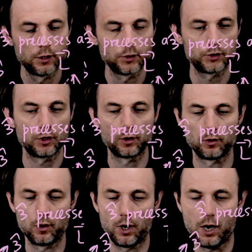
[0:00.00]

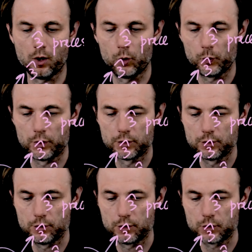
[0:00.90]
So what we're
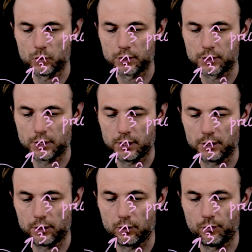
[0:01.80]
doing is we're saying
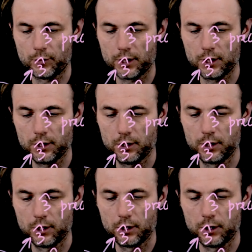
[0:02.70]
that omega
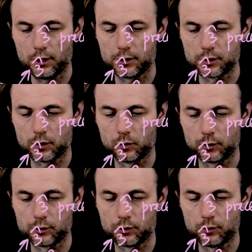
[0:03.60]
is
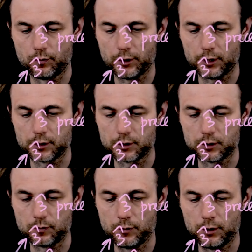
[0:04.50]
equal to omega
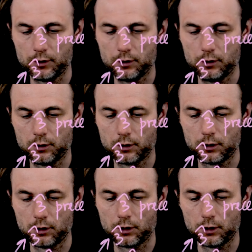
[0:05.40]
spin
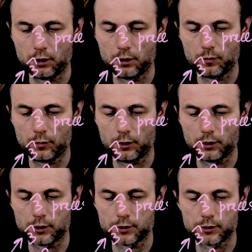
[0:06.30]

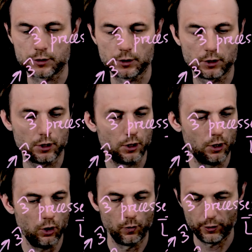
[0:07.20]
plus
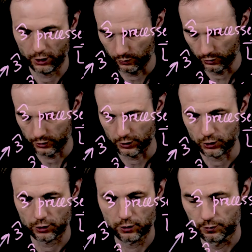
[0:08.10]
omega
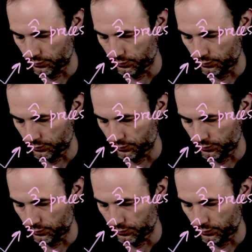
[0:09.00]
precession.